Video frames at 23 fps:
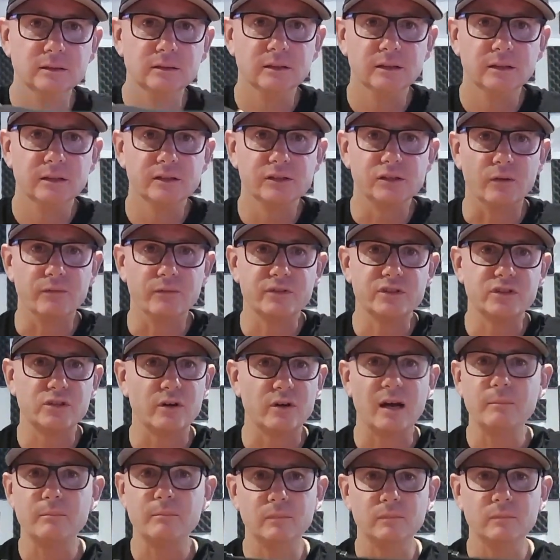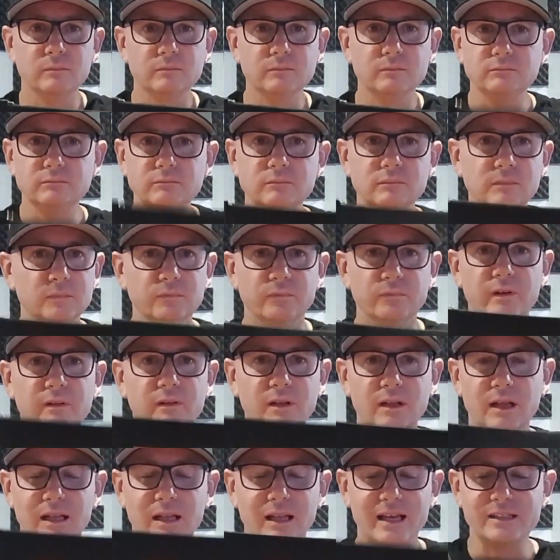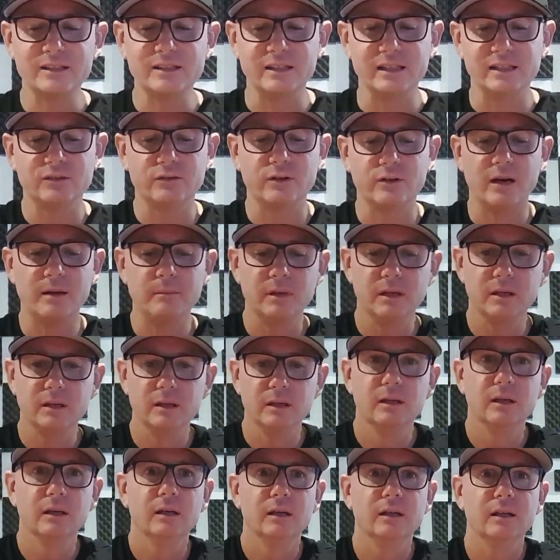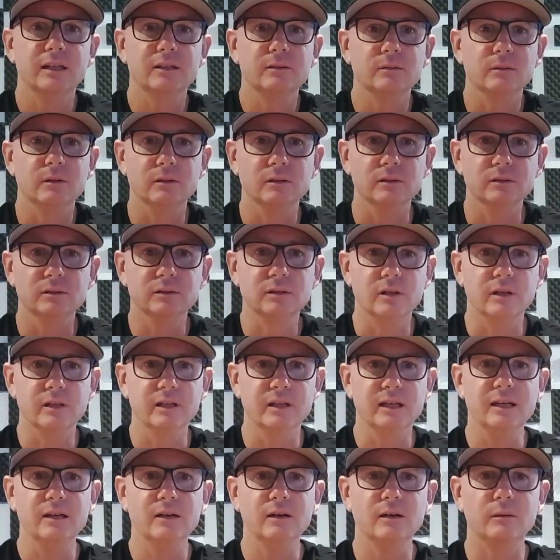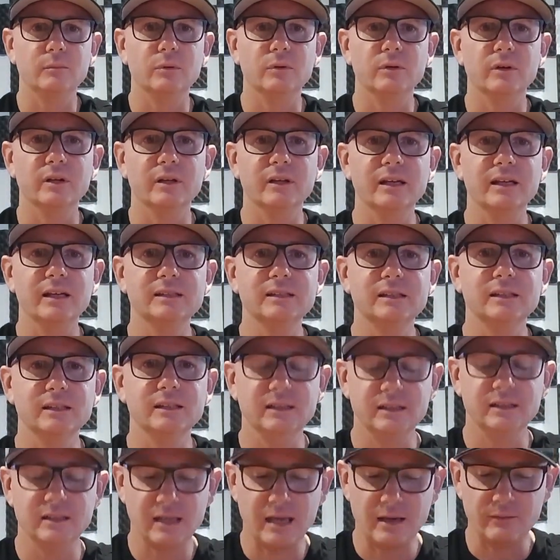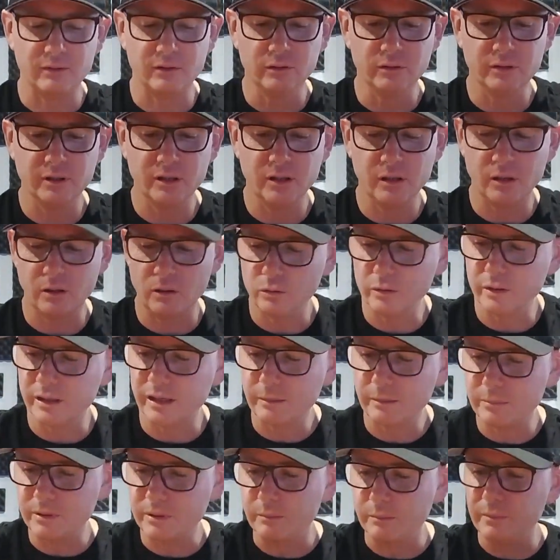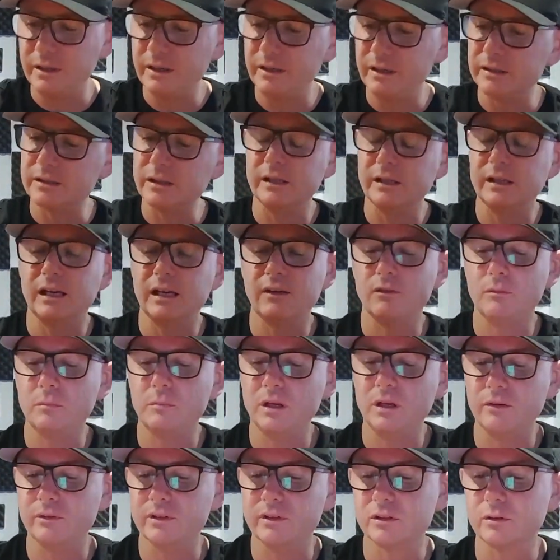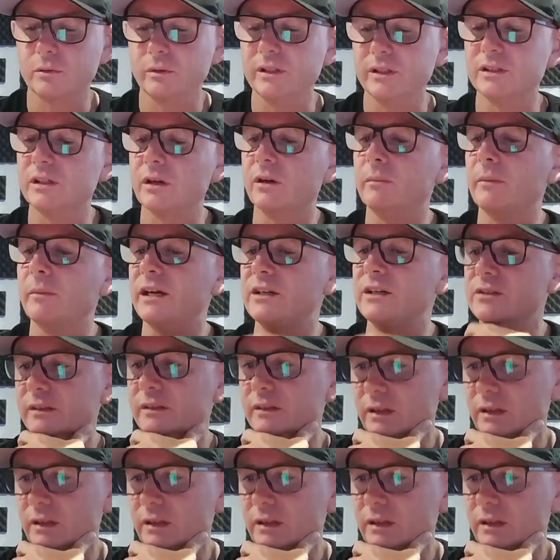soft strap. elastic strap. That's what it looks like there. I'll put it there so you can have a look at it. I'll hook it up in a minute so you can have a bit of a squeeze. So I'd imagine